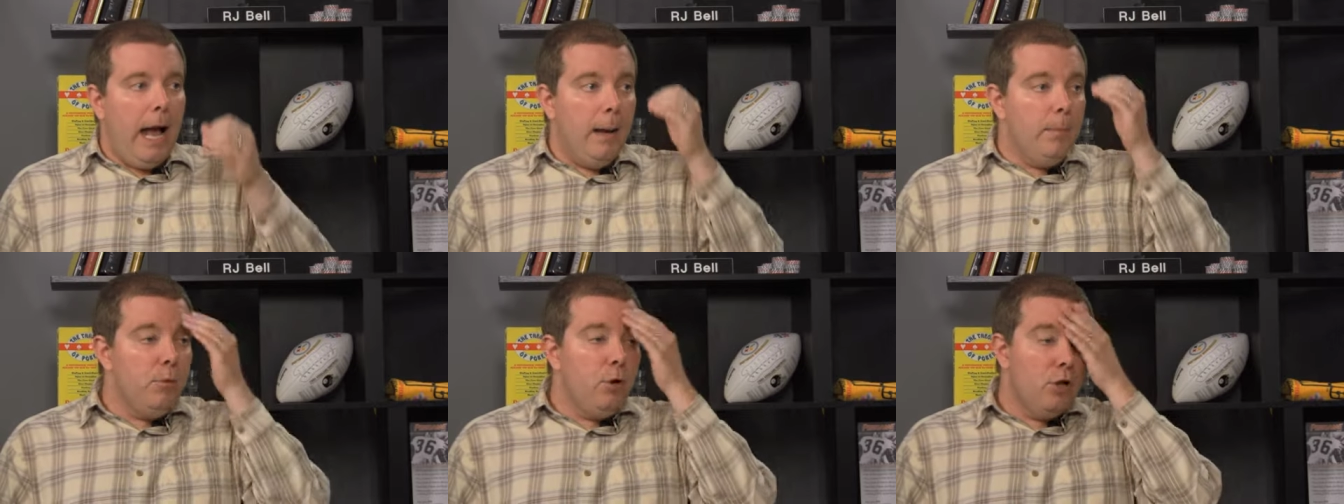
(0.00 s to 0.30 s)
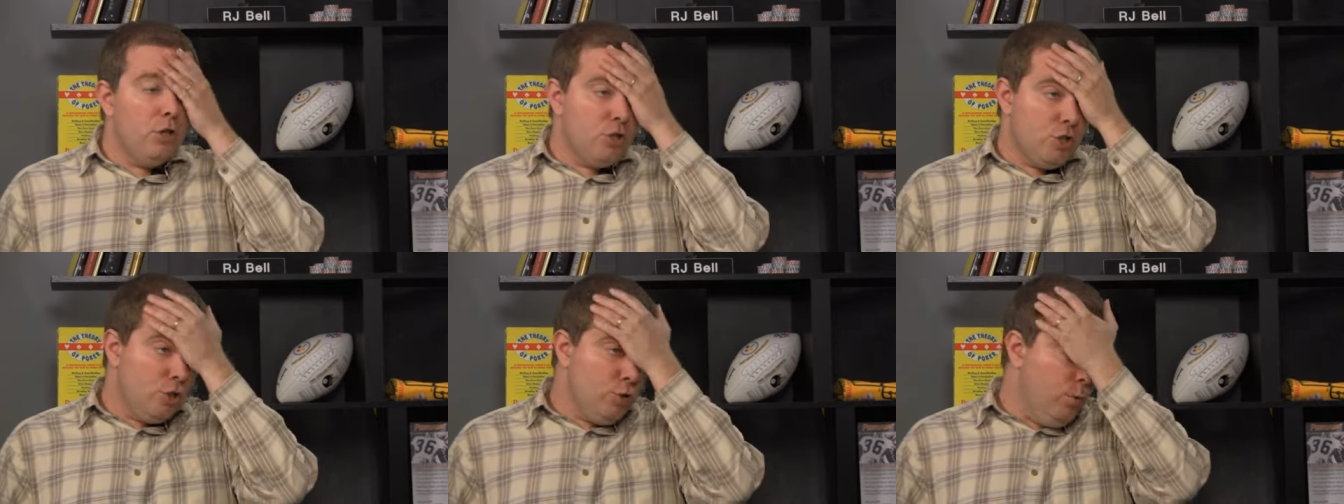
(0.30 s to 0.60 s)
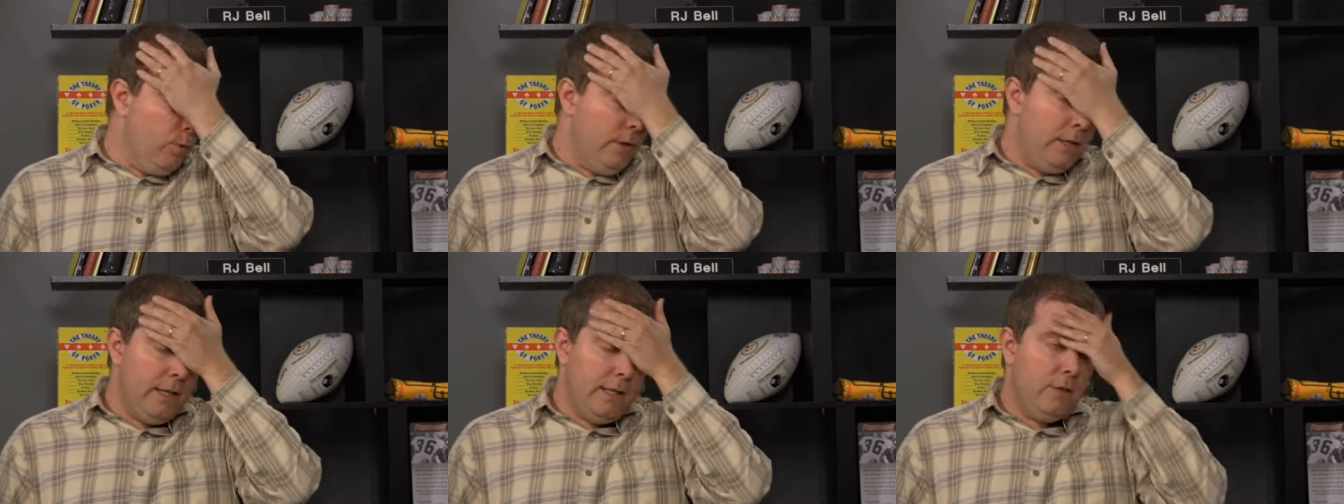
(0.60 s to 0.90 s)
I'm not
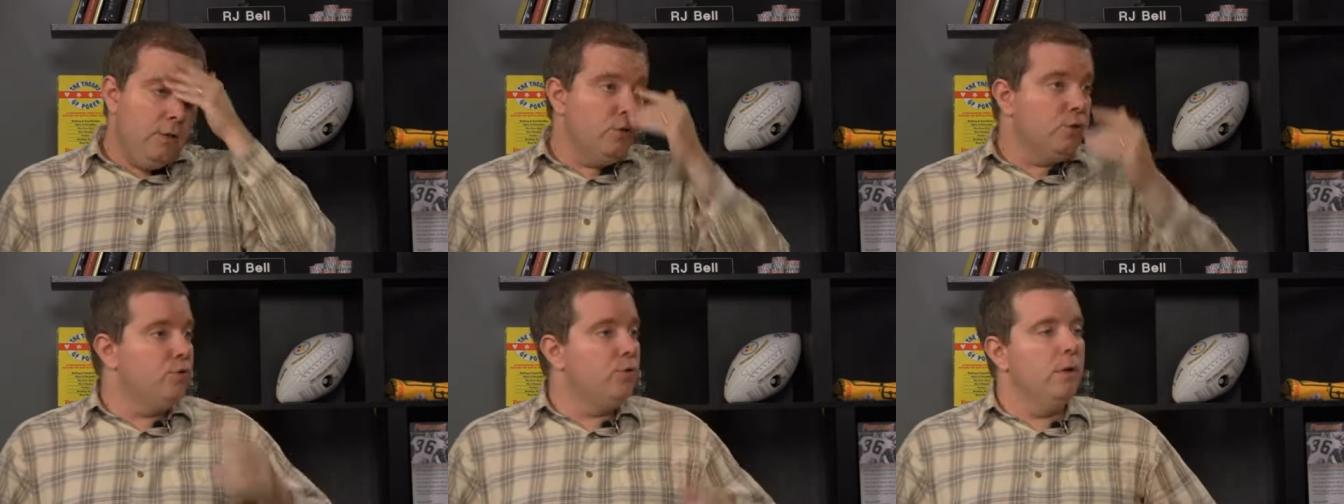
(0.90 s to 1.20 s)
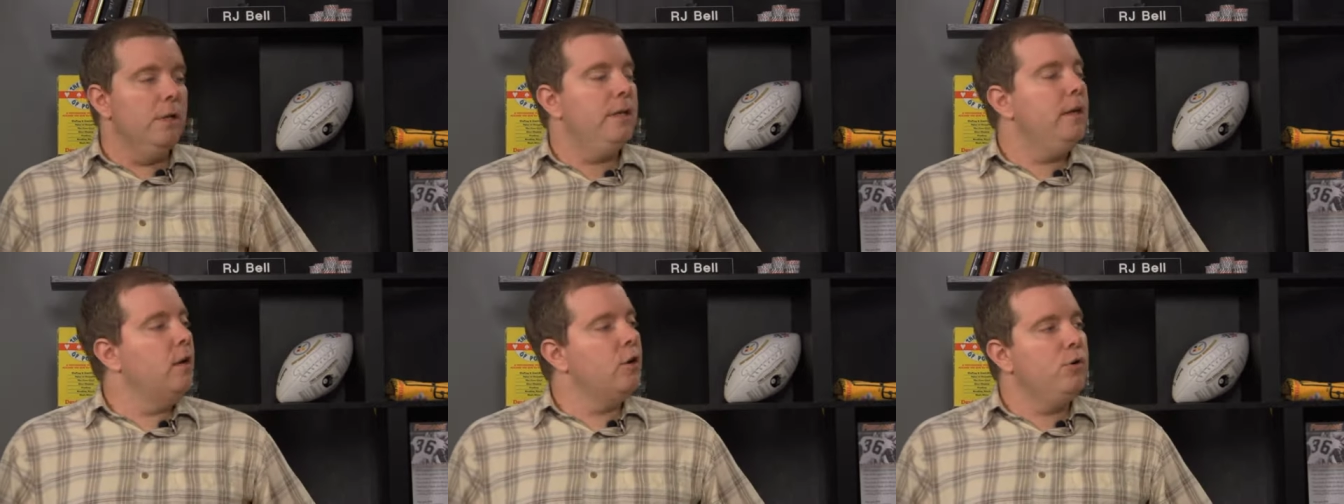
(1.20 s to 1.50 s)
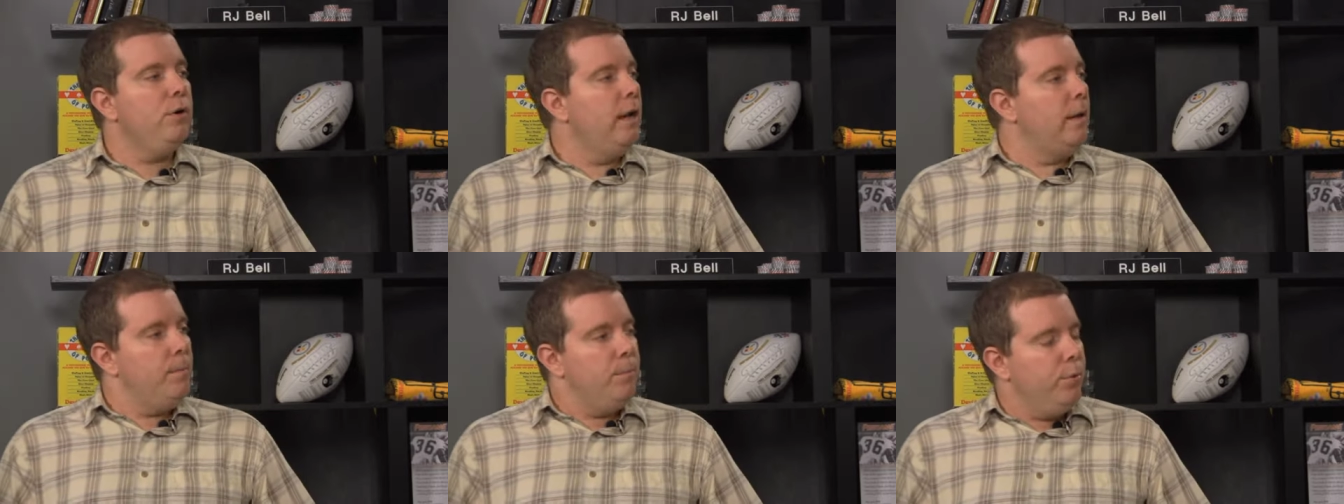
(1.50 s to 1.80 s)
sure that there's really a
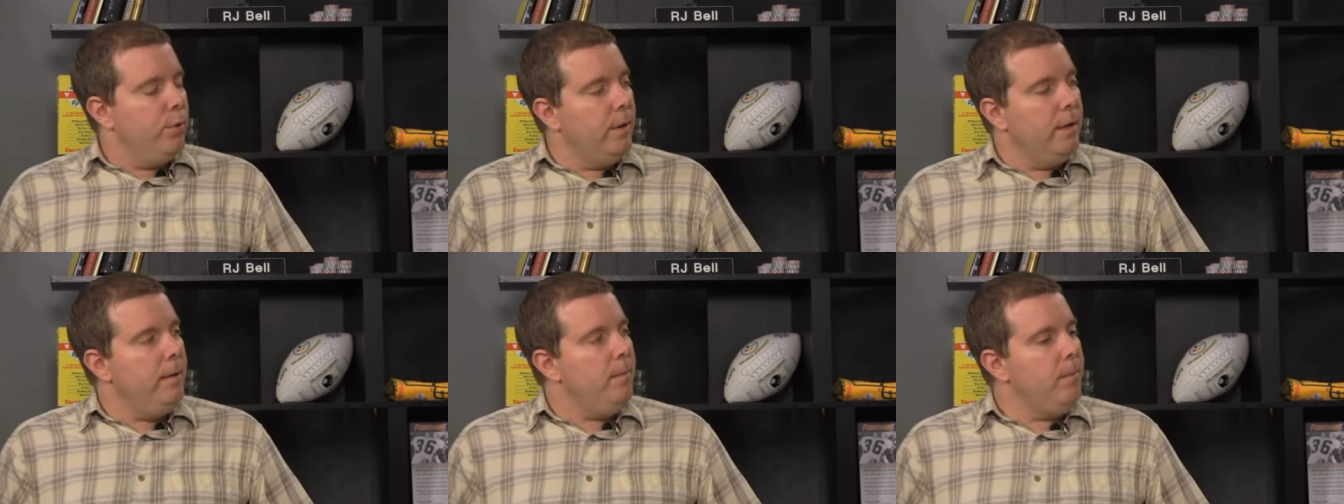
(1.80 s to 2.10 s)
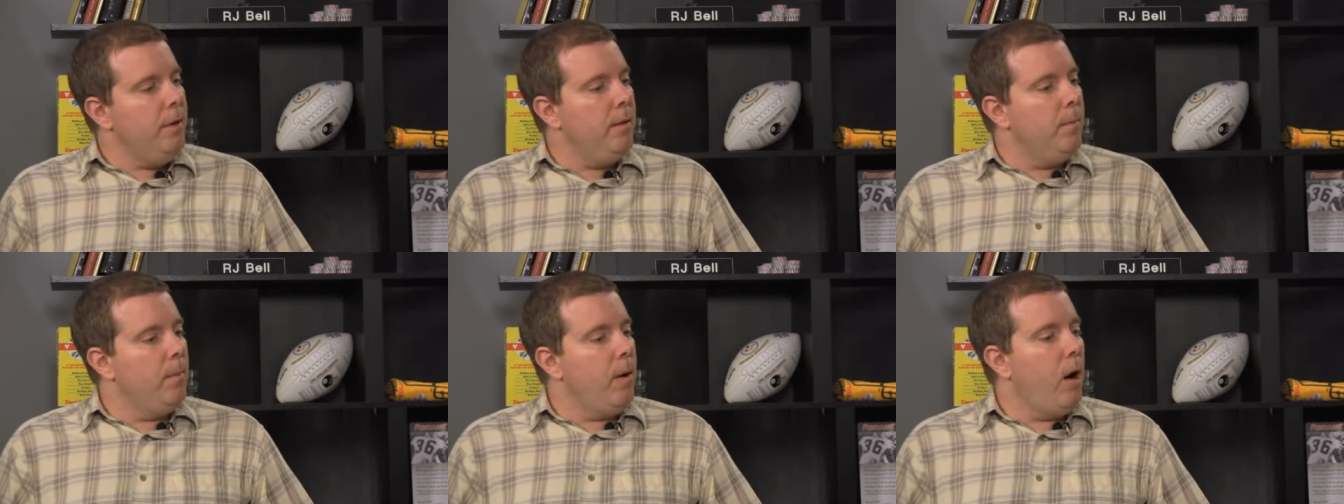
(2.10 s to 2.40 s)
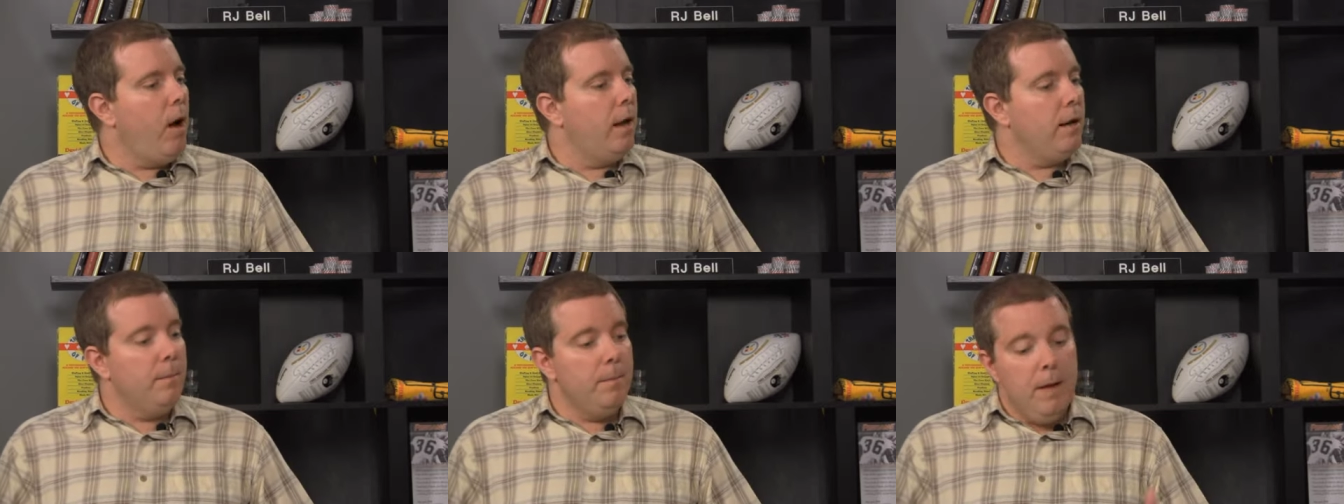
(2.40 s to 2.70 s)
great premium
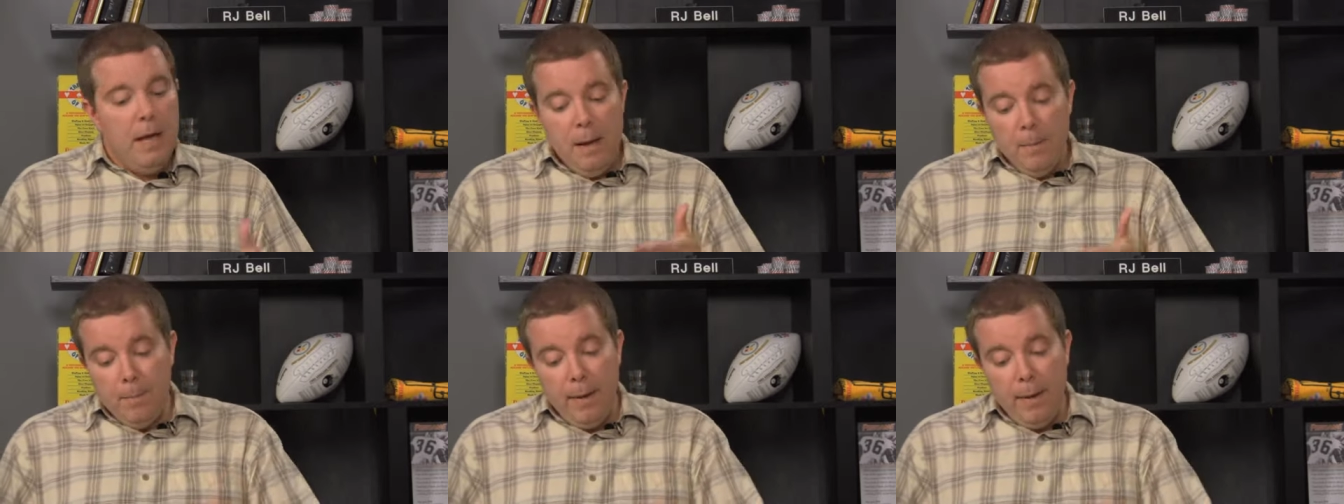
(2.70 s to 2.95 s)
on them.